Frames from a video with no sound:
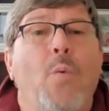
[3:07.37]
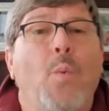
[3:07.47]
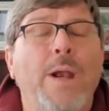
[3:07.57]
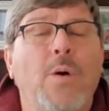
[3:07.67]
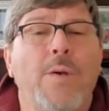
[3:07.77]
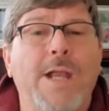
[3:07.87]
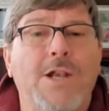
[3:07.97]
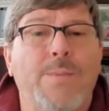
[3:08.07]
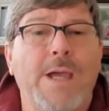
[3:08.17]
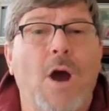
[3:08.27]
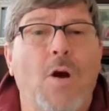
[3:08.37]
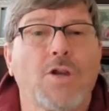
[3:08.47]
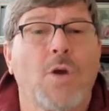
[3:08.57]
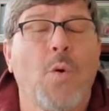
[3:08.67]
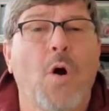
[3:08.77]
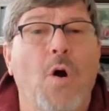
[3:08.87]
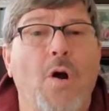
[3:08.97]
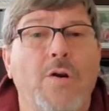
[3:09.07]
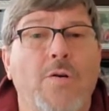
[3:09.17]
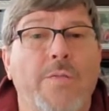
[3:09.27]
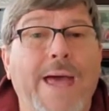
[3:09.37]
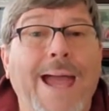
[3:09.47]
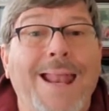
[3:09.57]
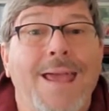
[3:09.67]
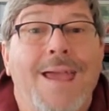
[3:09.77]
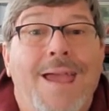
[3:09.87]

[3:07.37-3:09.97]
We don't need to be so hard on that.